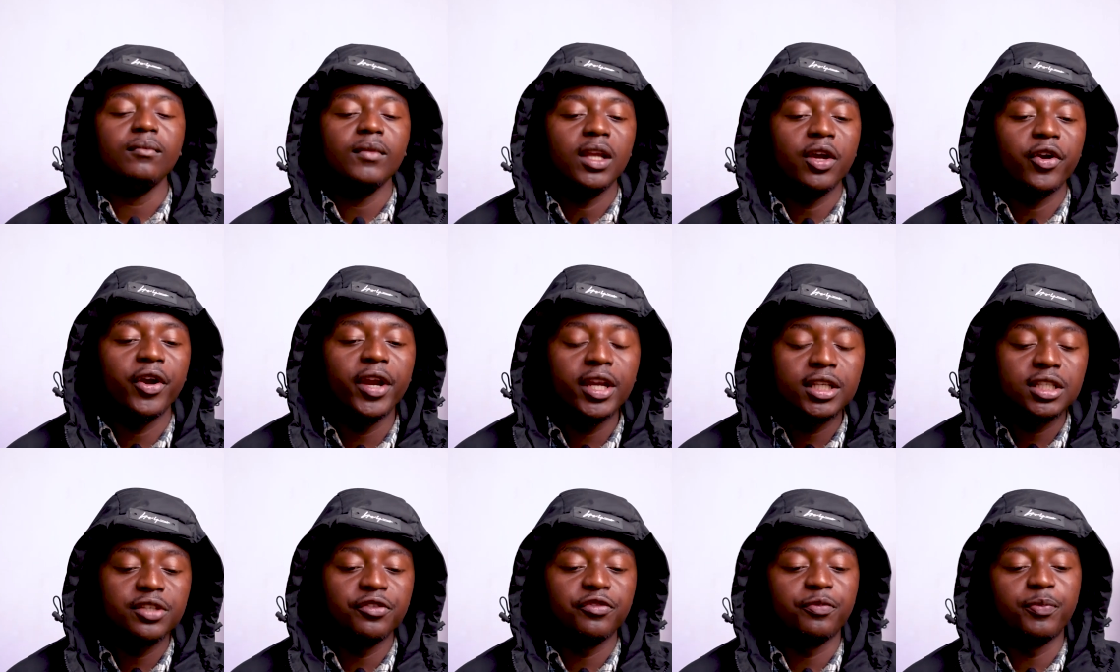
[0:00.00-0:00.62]

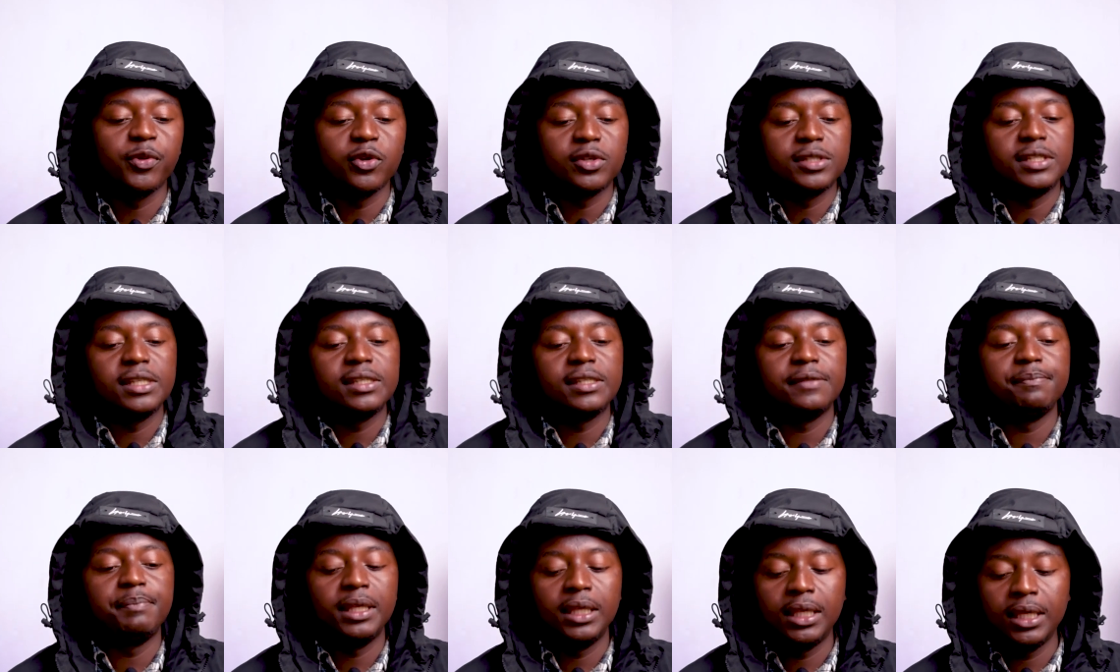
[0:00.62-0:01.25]
creative
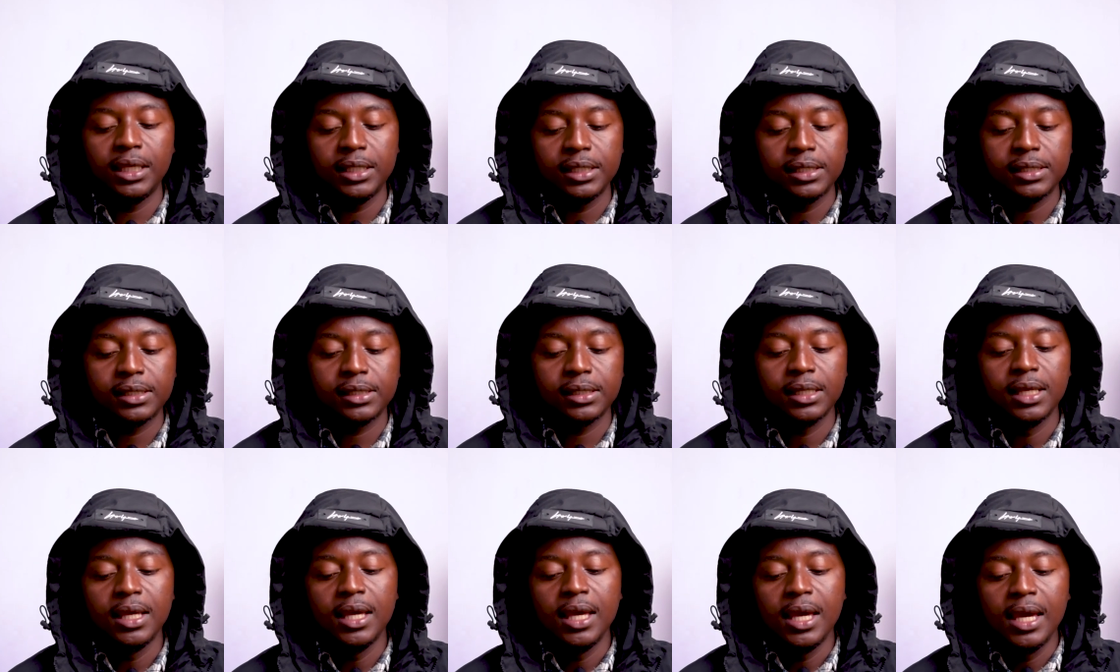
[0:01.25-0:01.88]
process
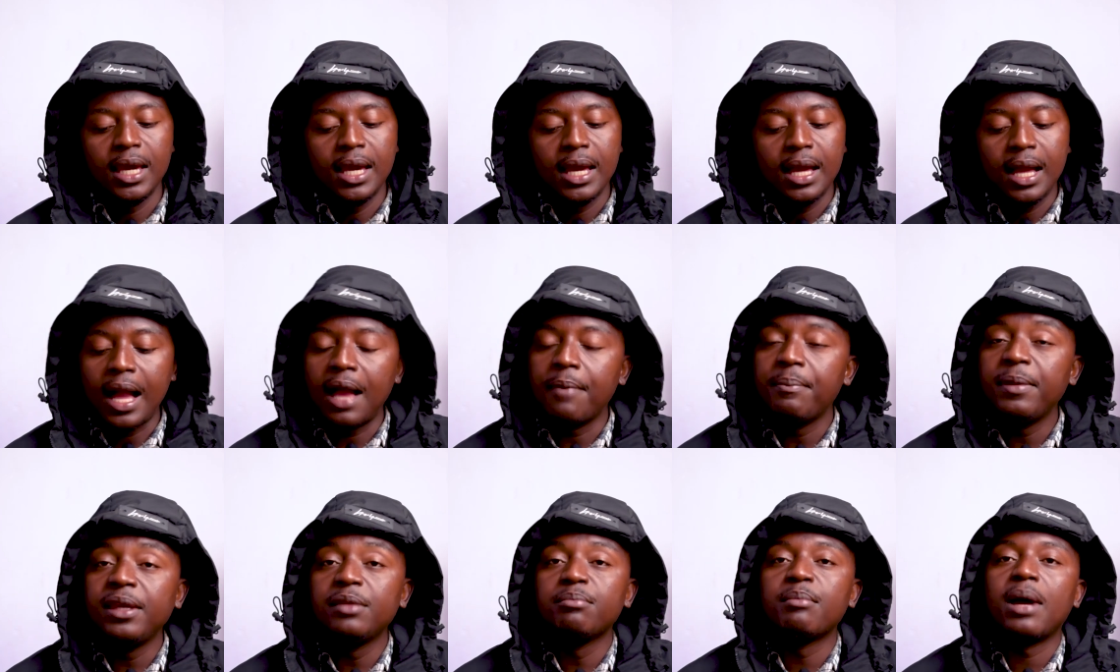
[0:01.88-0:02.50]
begins.
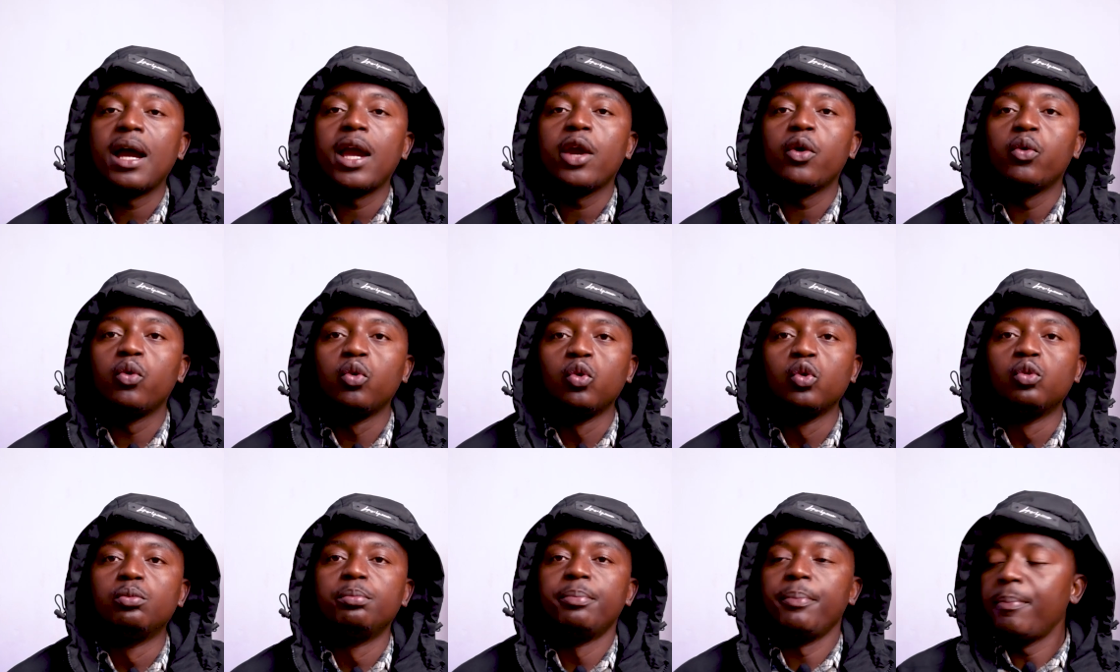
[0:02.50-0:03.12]
I'm in my
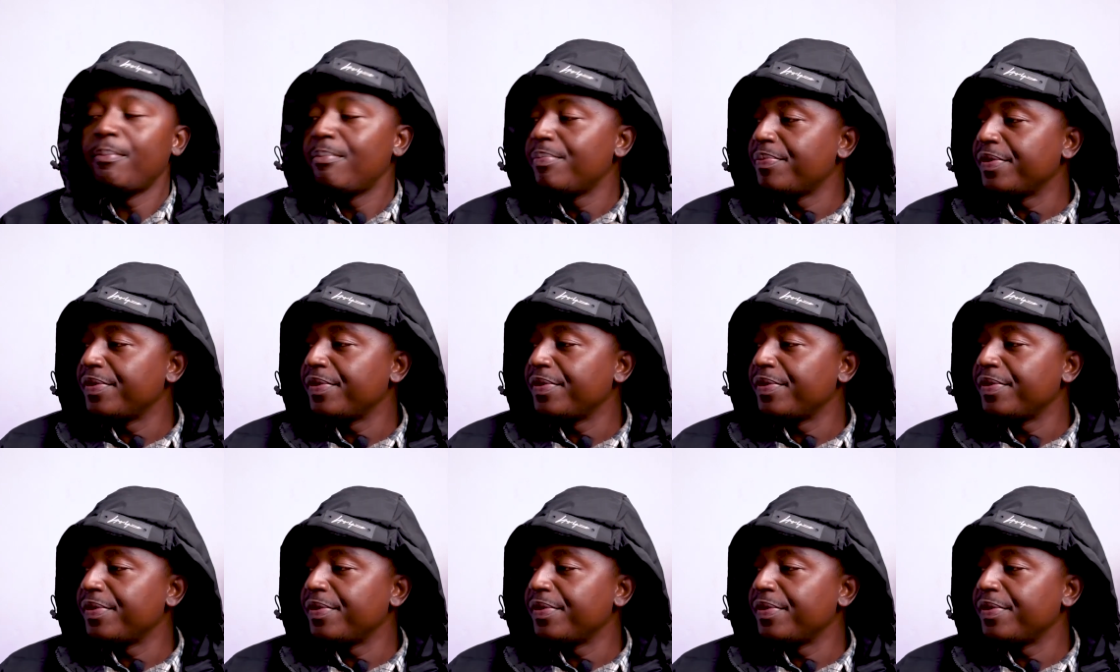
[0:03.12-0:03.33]
room,